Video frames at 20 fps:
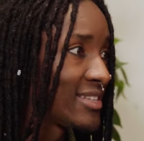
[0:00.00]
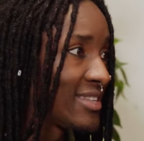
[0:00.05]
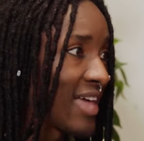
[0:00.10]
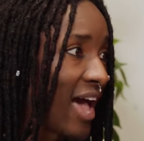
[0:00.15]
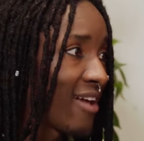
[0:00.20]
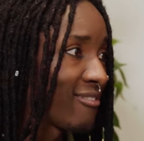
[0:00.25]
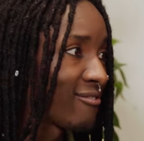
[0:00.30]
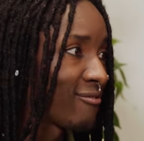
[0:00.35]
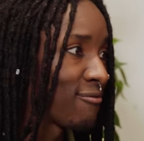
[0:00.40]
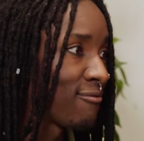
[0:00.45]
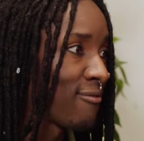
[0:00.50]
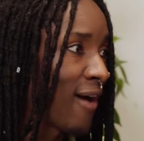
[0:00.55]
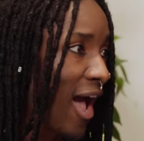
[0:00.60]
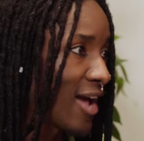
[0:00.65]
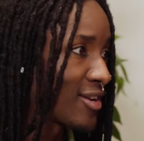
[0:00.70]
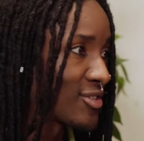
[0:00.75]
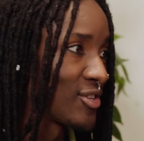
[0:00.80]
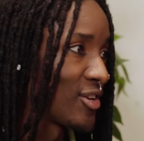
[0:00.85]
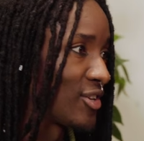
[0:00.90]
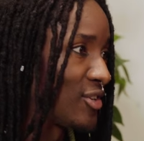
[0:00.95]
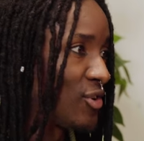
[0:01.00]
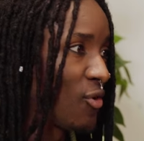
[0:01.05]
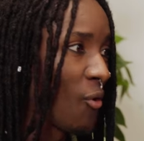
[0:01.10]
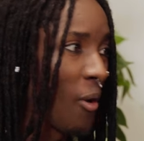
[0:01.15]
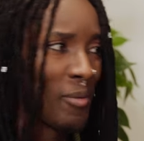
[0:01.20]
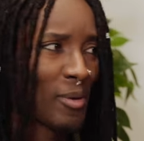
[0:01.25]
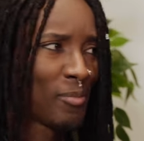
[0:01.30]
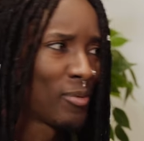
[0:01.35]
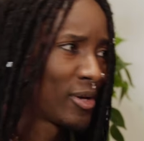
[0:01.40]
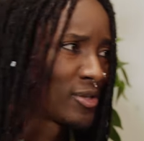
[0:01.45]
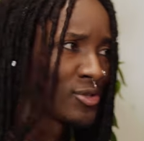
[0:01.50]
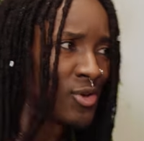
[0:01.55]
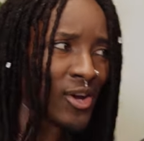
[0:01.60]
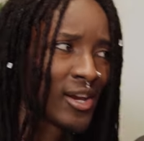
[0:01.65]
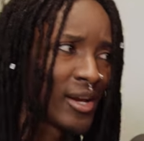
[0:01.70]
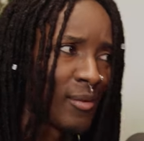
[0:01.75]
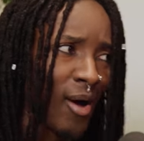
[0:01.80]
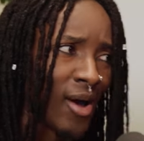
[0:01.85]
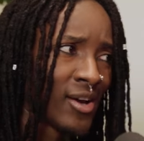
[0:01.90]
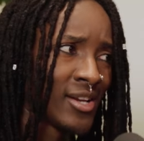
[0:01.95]
to that fashion, you know, where people are
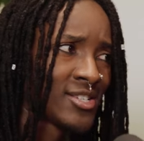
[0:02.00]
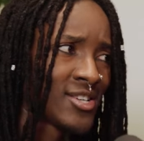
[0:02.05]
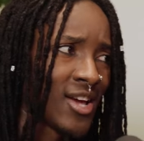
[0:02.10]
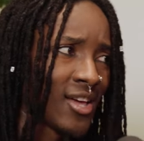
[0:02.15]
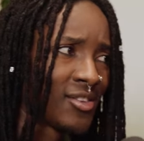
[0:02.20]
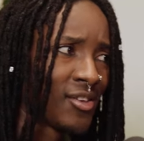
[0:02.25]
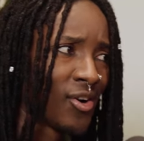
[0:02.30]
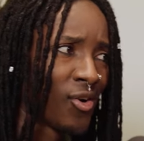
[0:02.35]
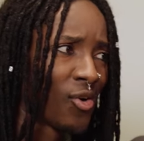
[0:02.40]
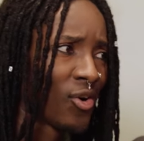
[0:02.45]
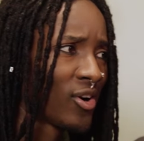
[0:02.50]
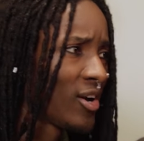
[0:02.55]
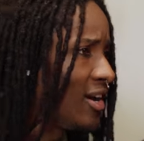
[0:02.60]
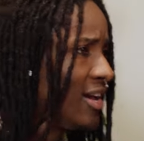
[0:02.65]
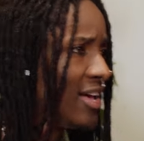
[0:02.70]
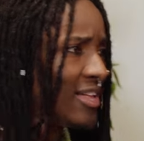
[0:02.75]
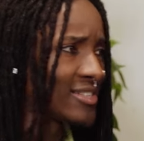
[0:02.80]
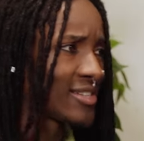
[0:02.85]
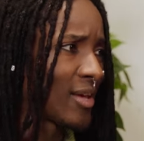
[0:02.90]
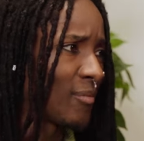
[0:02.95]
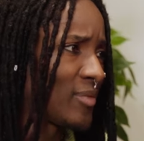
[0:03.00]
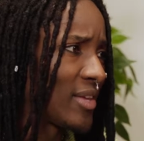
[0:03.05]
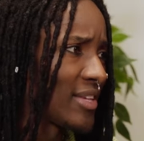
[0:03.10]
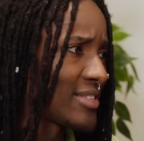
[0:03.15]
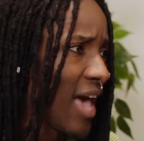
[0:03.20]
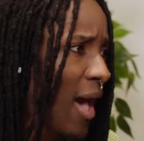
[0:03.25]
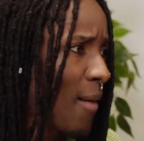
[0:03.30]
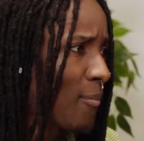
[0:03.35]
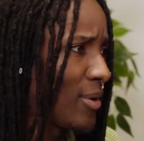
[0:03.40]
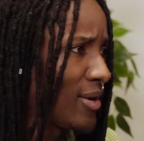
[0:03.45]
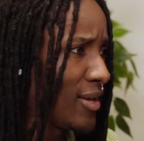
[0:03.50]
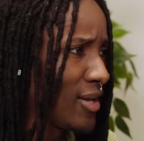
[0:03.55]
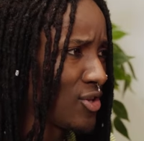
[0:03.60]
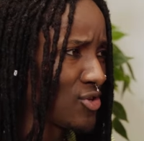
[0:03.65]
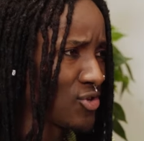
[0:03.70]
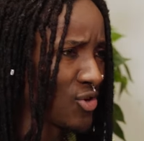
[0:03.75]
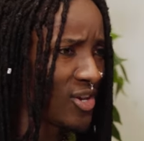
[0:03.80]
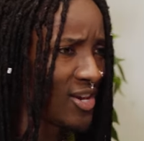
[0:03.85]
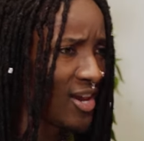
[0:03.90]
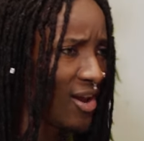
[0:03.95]
talking about each other or something's happening and
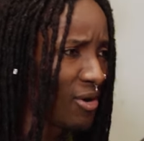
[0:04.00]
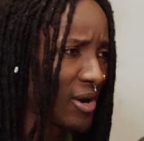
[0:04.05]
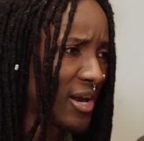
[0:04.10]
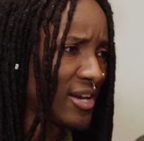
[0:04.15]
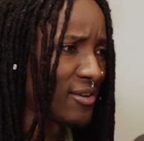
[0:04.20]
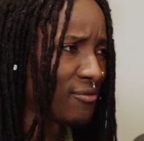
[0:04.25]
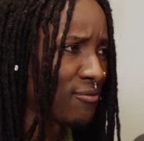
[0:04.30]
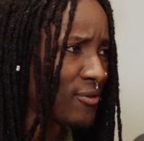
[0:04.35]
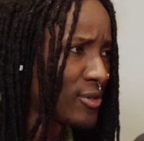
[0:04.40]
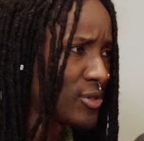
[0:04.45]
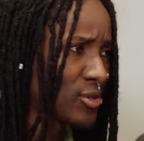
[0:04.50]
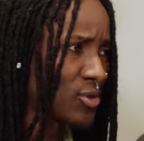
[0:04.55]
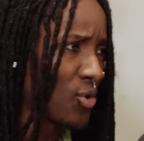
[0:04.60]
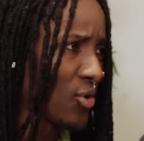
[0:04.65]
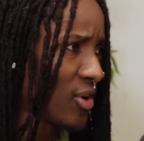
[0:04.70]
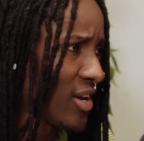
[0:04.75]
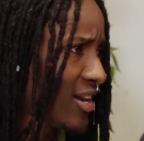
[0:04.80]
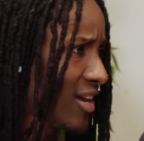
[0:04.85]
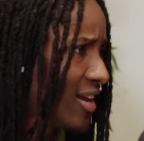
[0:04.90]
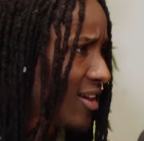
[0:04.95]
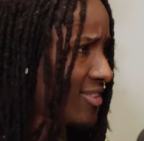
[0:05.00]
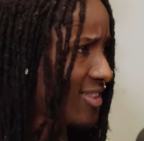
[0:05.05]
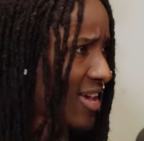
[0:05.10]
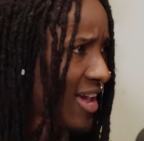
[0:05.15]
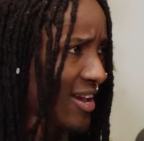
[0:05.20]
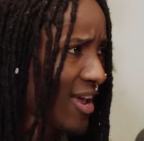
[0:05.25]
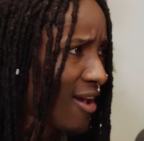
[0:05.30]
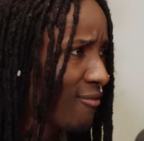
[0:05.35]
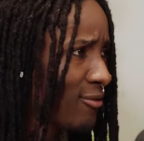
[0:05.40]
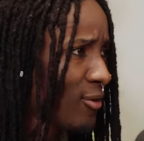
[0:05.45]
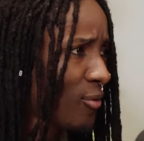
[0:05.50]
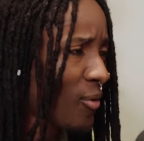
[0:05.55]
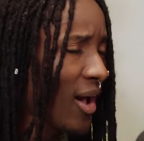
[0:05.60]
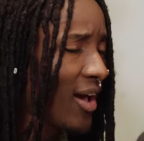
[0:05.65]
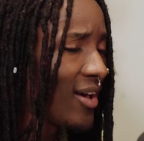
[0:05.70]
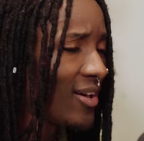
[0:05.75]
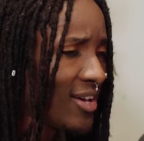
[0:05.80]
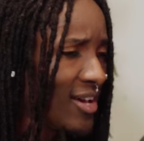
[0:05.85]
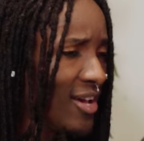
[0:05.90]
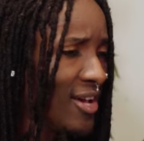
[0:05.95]
you're hearing a different story here, there and
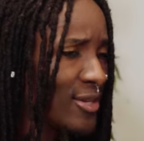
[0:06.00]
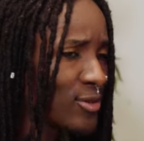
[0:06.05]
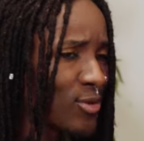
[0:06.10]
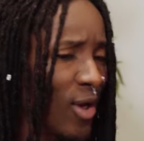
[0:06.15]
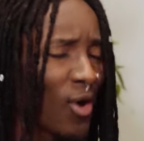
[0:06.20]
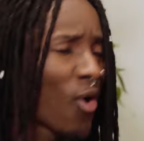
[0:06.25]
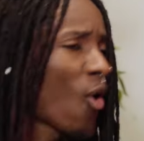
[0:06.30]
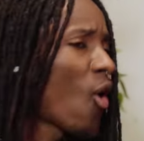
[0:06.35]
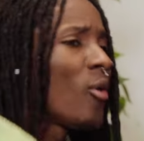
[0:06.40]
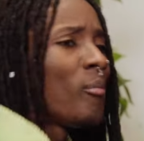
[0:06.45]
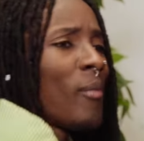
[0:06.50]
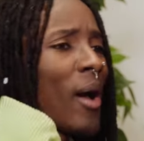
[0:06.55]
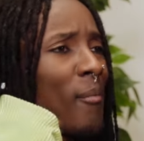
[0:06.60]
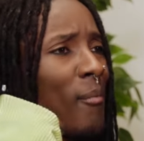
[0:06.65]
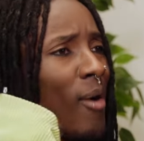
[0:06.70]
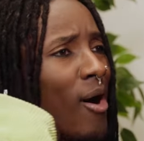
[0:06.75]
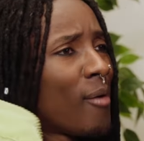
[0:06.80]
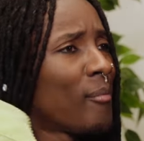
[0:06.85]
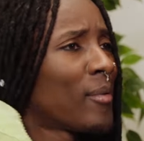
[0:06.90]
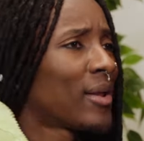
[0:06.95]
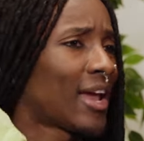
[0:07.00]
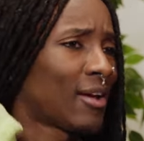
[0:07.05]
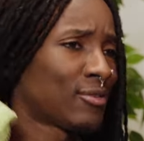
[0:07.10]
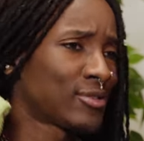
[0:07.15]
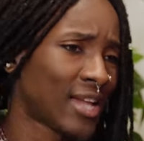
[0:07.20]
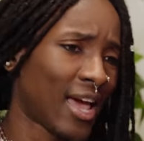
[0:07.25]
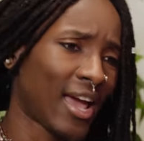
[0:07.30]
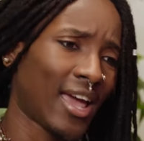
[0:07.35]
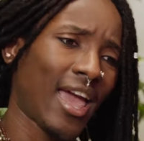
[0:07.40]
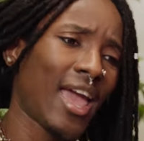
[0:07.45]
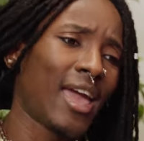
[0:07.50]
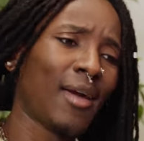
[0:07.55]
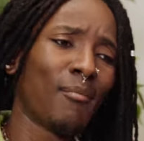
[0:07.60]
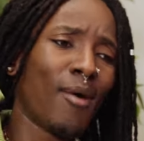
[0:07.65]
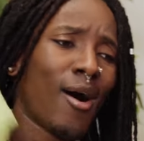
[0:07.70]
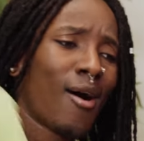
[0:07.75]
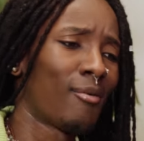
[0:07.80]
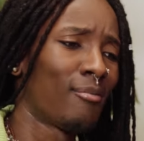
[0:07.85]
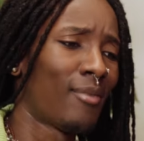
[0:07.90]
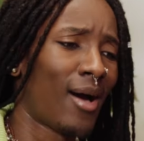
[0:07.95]
everywhere. So I called my mom and I was like, hey,
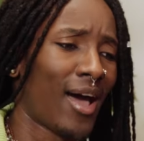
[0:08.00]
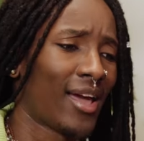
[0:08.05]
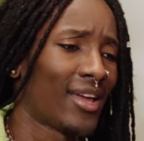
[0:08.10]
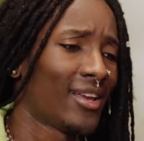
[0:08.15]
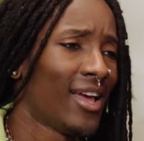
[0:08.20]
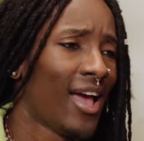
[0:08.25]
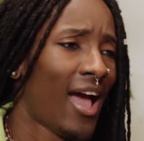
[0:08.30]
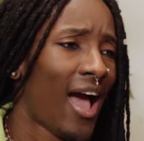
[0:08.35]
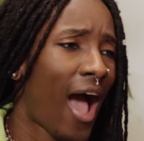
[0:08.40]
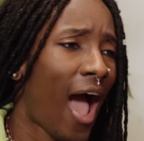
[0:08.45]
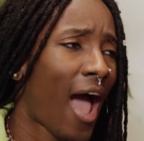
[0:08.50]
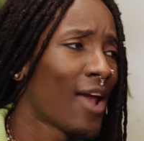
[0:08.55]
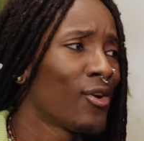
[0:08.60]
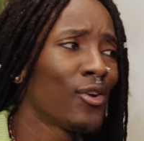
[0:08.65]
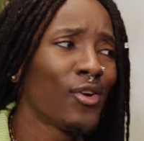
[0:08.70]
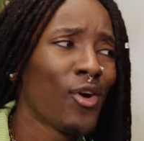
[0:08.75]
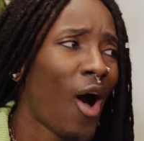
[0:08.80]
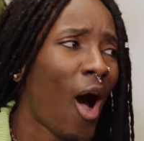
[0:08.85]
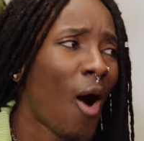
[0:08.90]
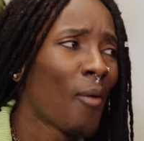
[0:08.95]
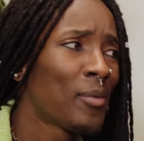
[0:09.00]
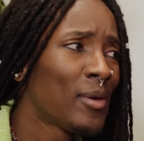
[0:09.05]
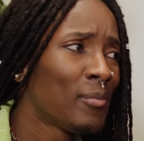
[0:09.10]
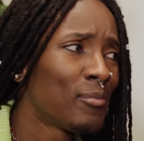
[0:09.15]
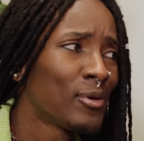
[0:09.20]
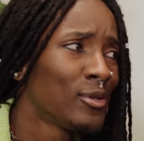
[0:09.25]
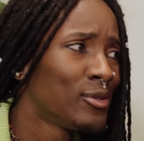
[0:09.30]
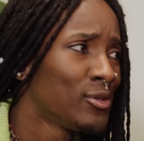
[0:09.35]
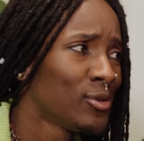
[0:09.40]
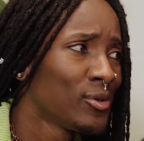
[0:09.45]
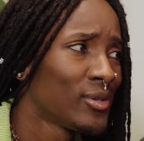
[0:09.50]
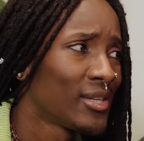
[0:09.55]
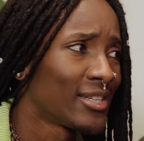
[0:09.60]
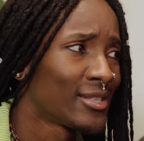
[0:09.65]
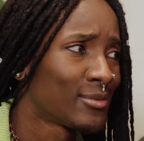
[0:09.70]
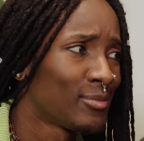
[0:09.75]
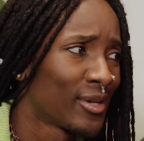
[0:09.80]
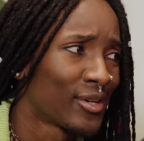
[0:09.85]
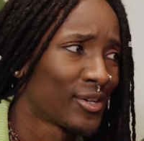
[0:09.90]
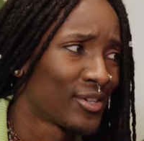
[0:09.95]
mom, I don't know how people do
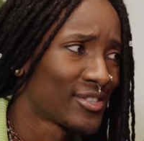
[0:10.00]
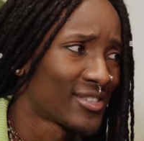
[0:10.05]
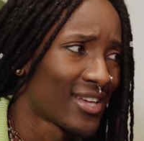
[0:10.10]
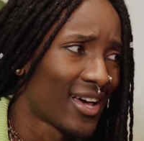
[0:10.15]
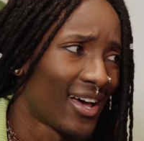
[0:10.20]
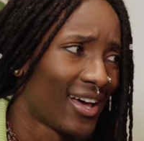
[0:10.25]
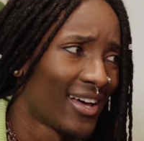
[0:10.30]
this because